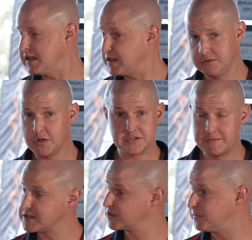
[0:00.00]
Lots
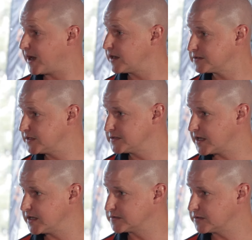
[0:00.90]
of national parks these
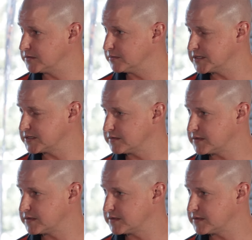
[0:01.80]
days too, Melissa,